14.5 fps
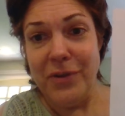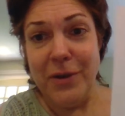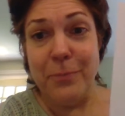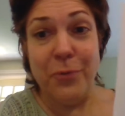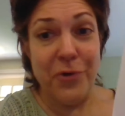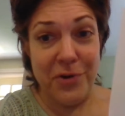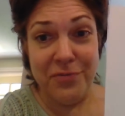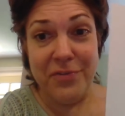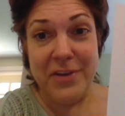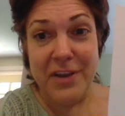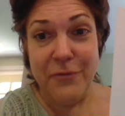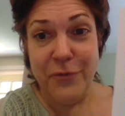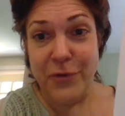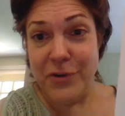
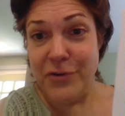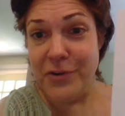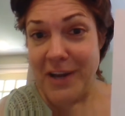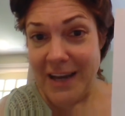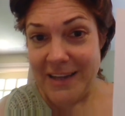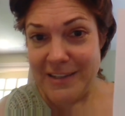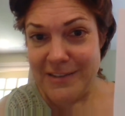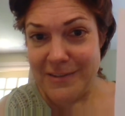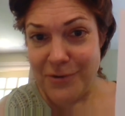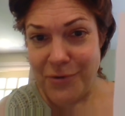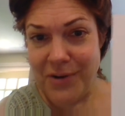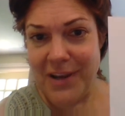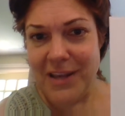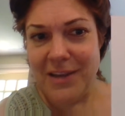importantly for you guys
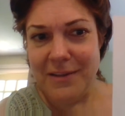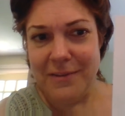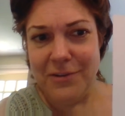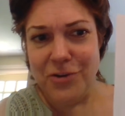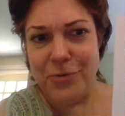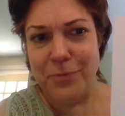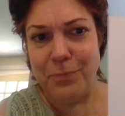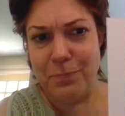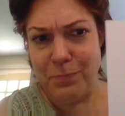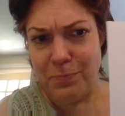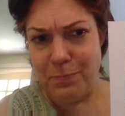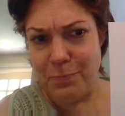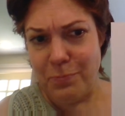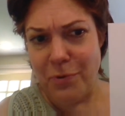creating your
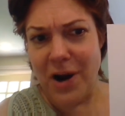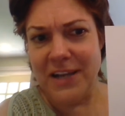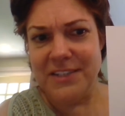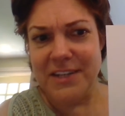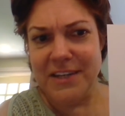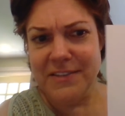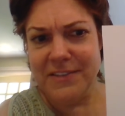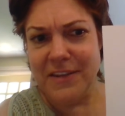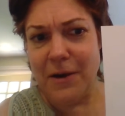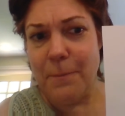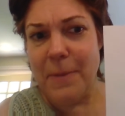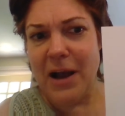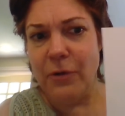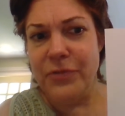projects,
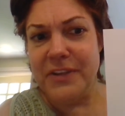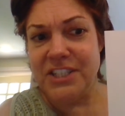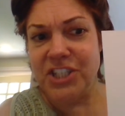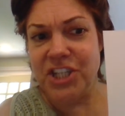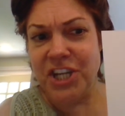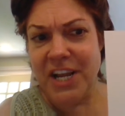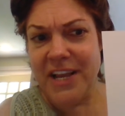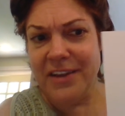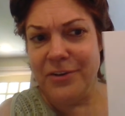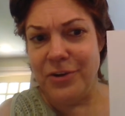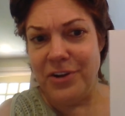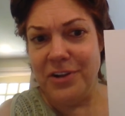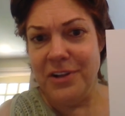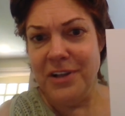about the
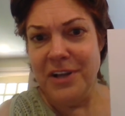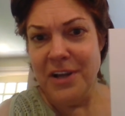channel